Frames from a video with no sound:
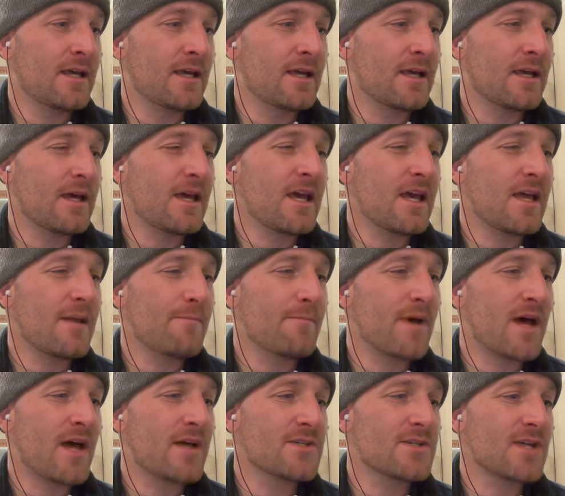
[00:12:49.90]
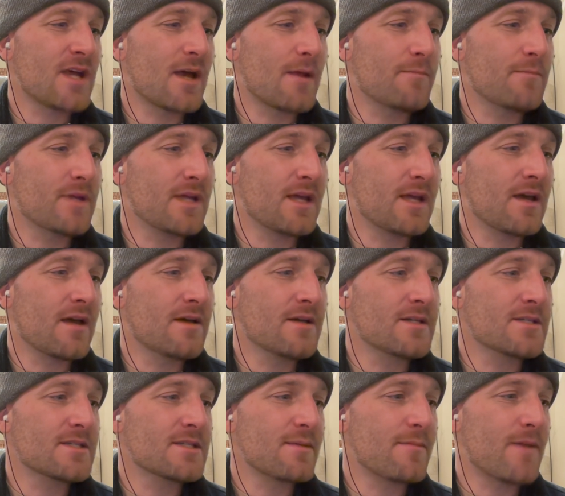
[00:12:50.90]
and Bashan
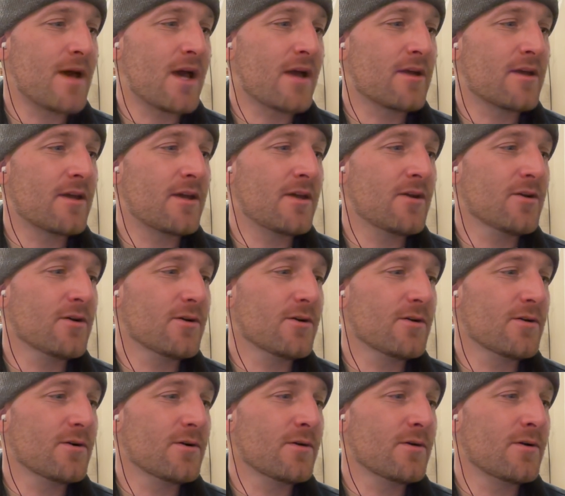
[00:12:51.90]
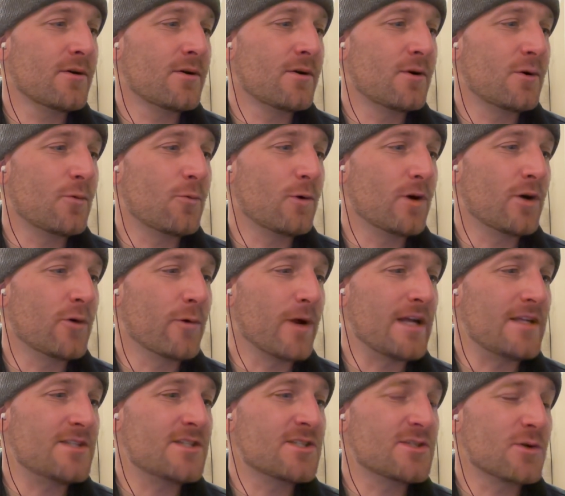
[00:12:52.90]
because the Machir were
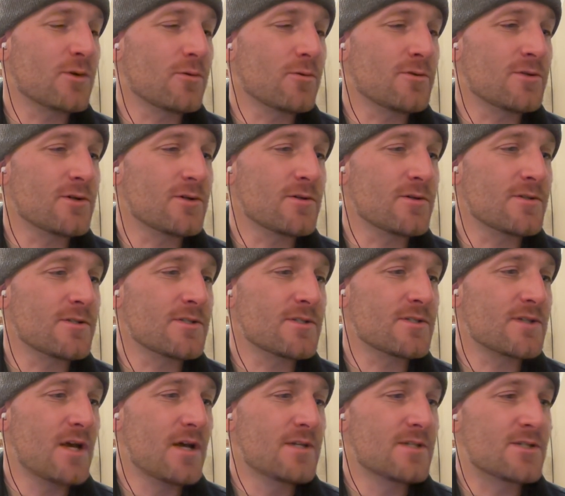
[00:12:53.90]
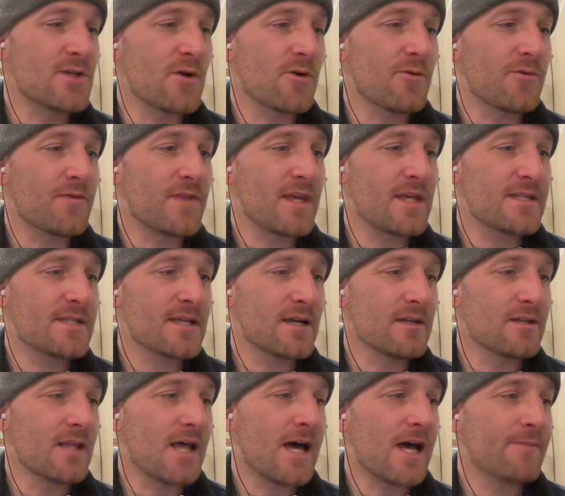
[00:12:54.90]
great soldiers. So this
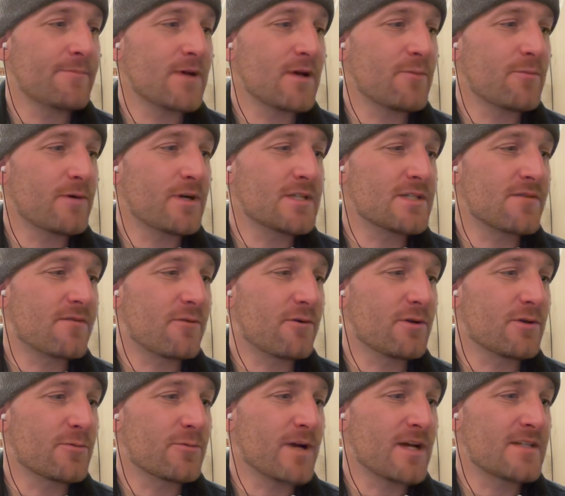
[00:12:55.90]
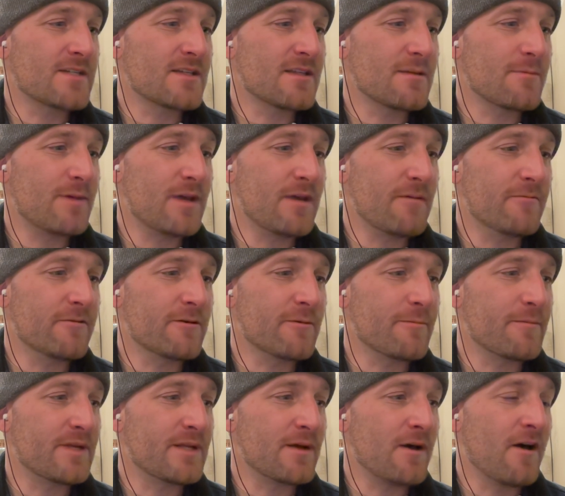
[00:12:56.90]
allotment was for the rest of the people
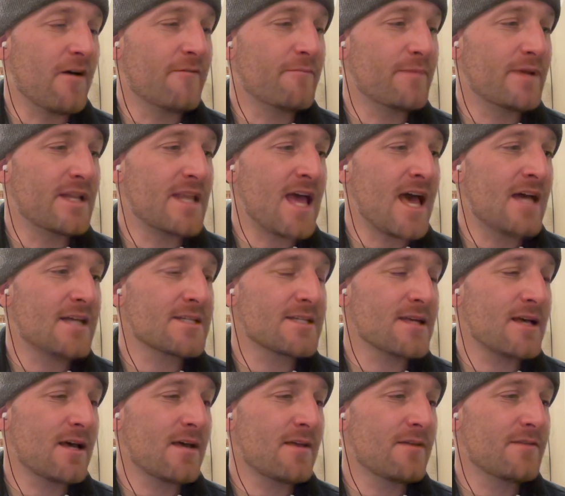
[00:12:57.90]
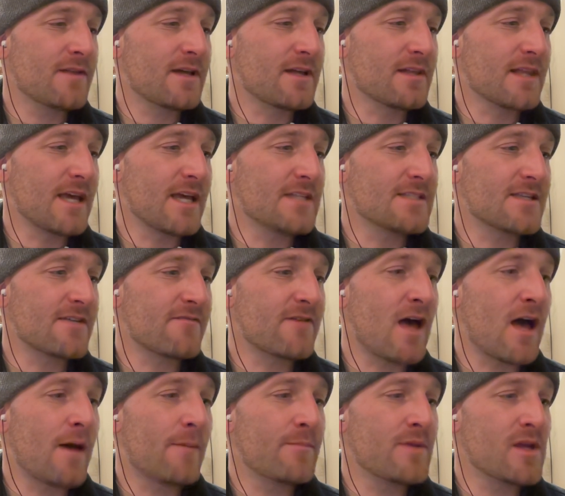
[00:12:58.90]
of Manasseh, the clans of
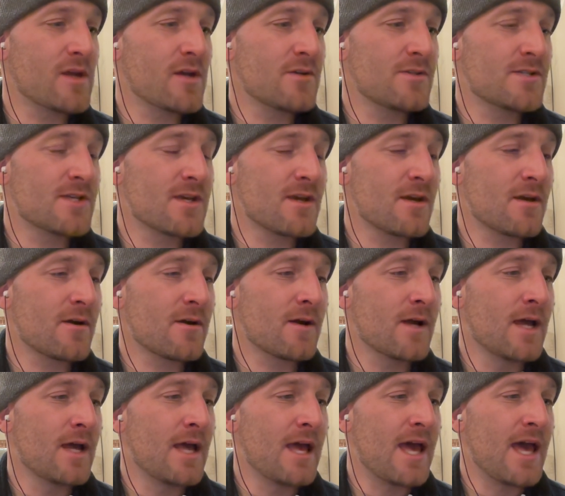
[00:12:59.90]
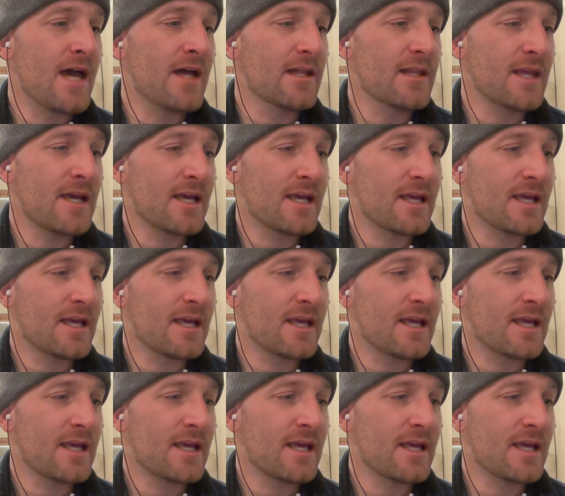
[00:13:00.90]
Abiezer, Helek,